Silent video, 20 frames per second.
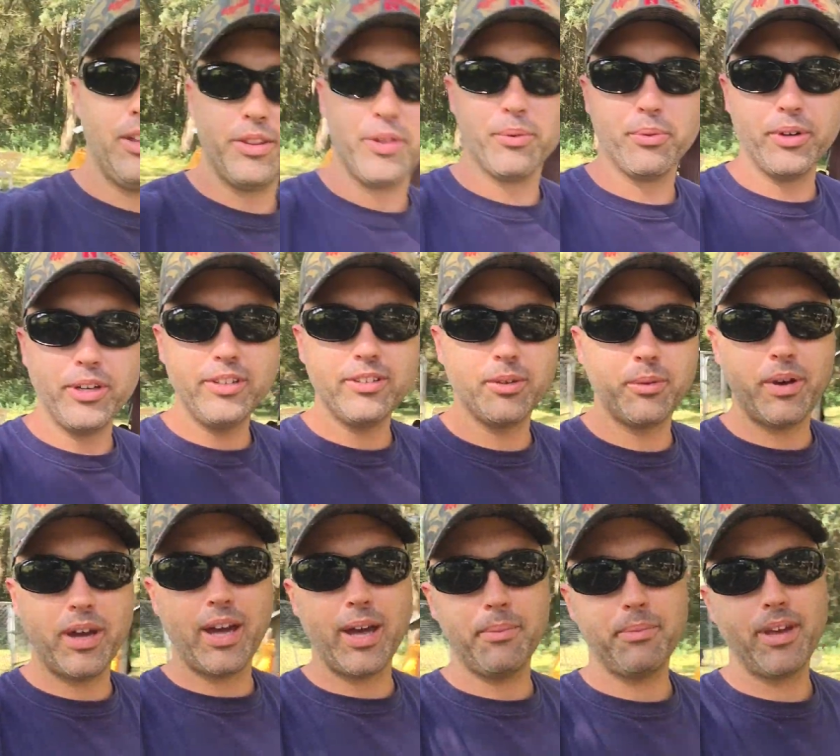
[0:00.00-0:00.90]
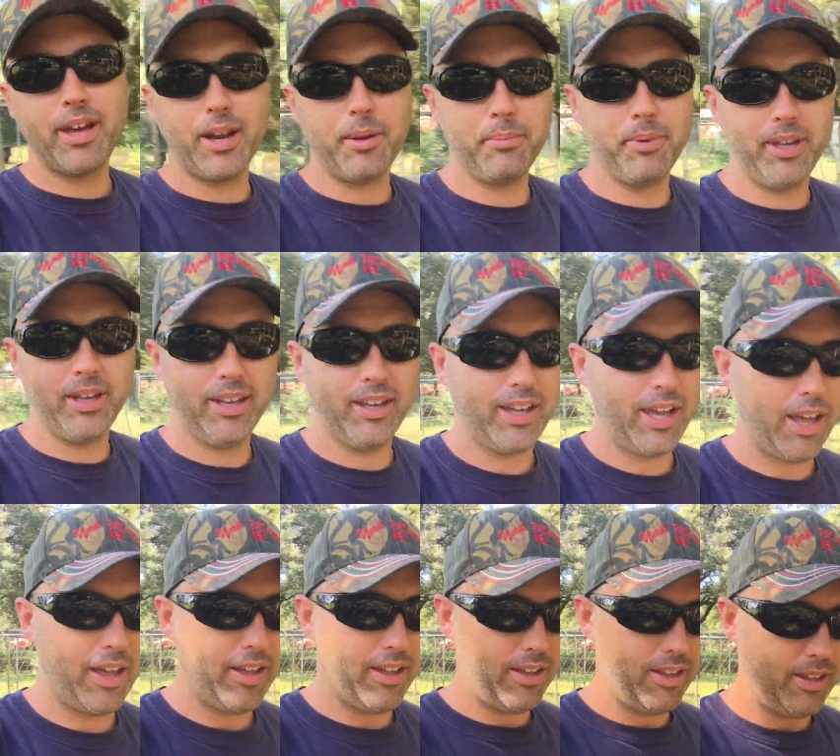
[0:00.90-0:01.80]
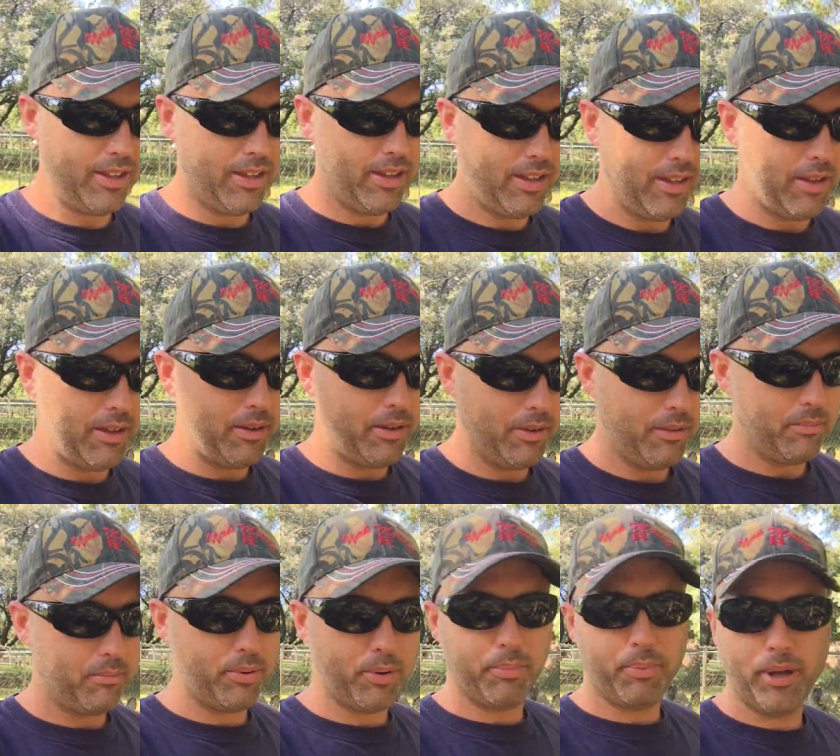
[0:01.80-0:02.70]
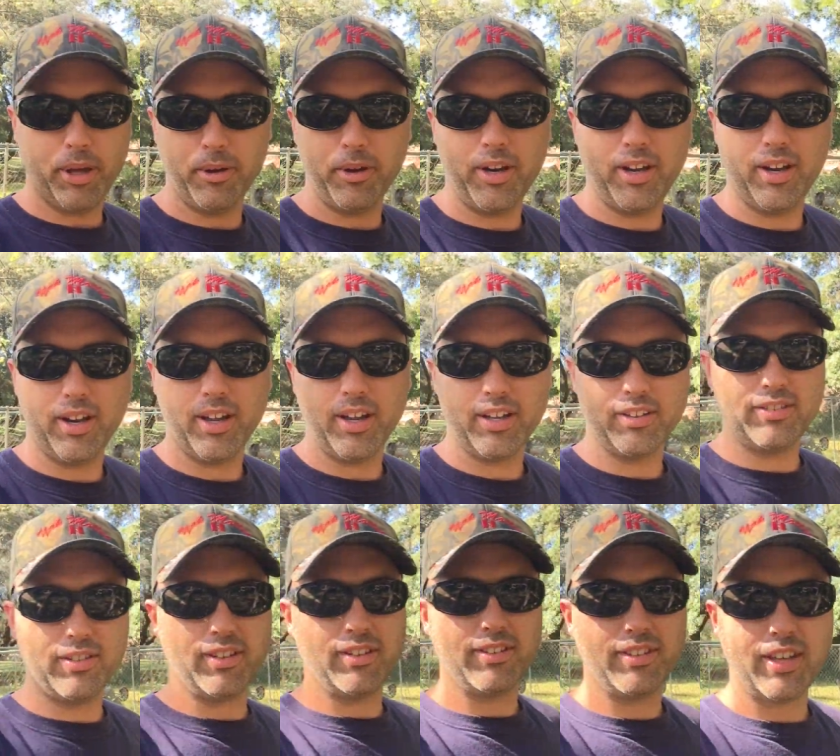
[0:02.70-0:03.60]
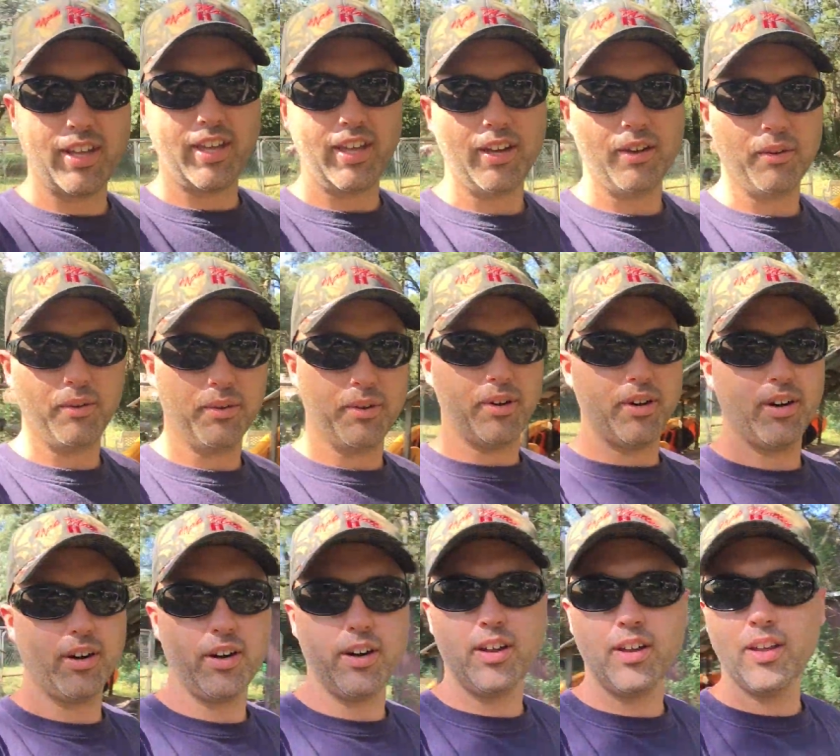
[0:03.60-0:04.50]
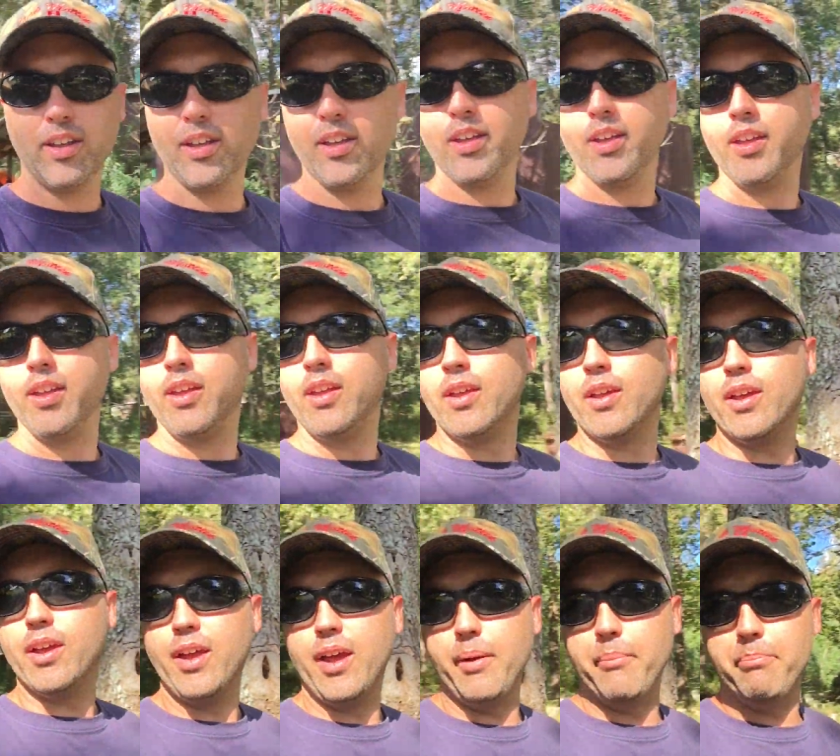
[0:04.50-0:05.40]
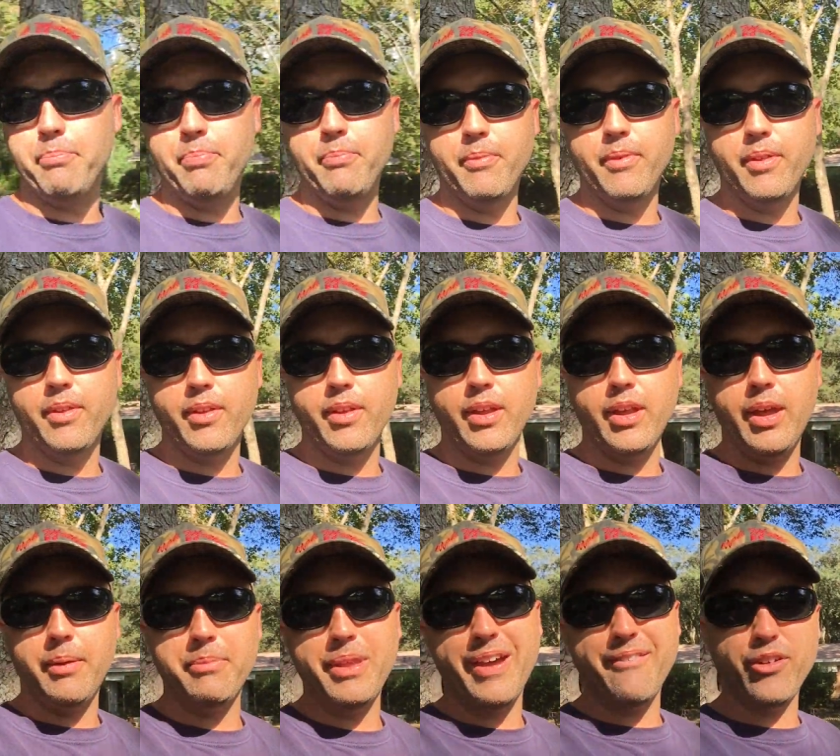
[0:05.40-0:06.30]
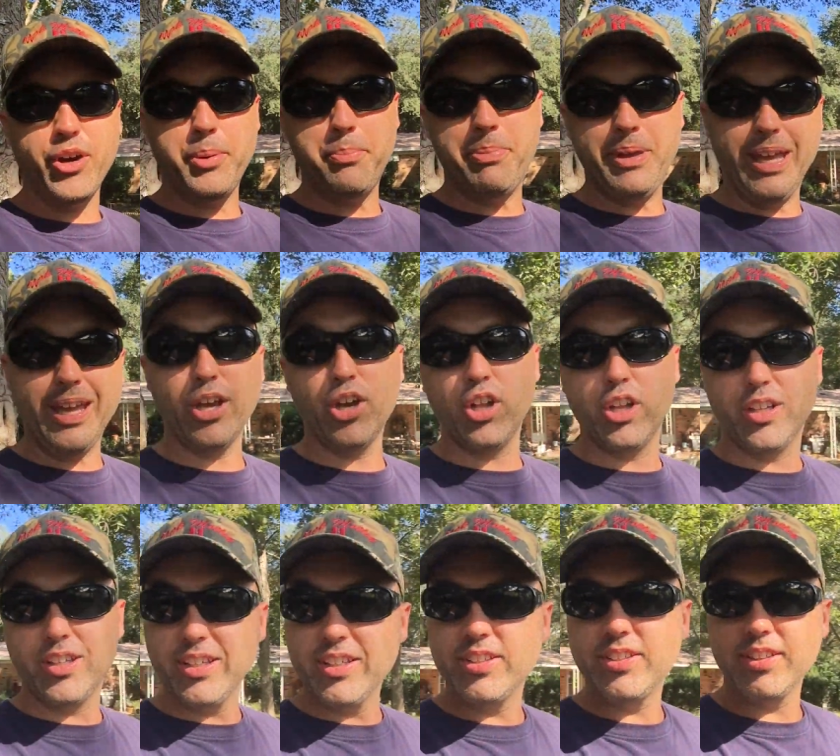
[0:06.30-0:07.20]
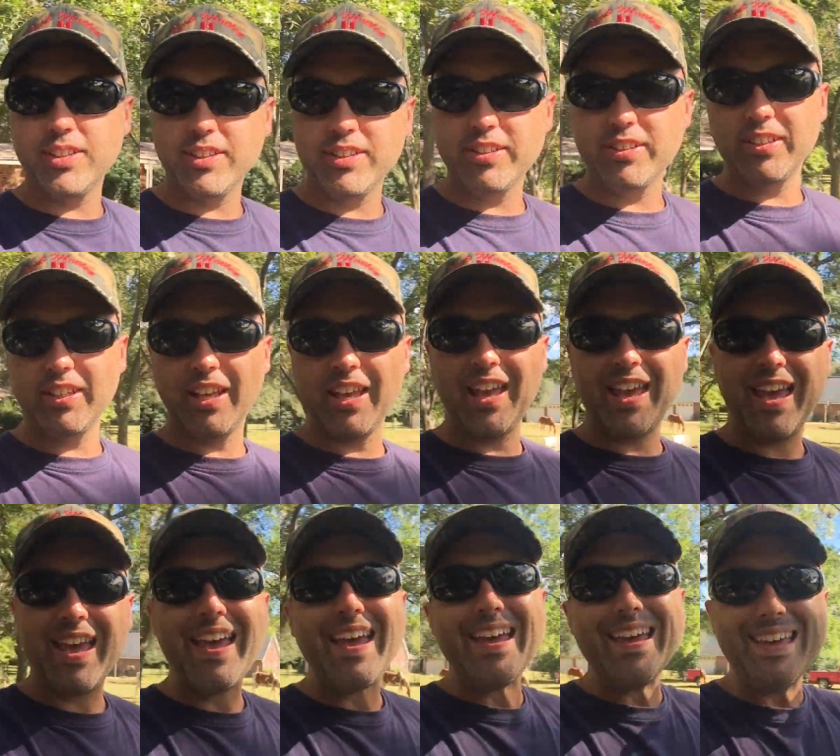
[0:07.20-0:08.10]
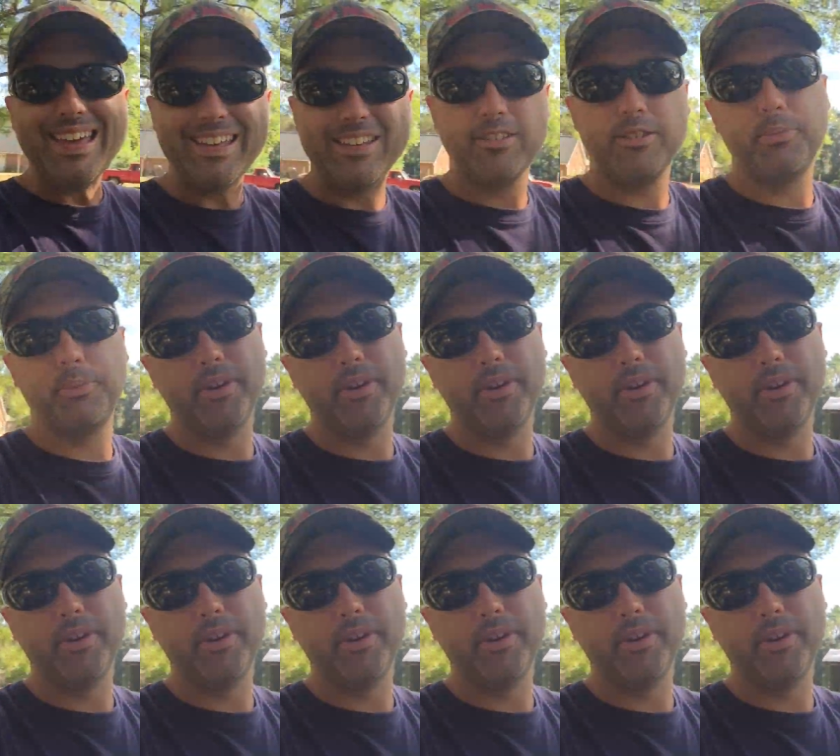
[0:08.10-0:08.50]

the reason why I'm not a big proponent, I guess you could say, or i am not very big on leashes is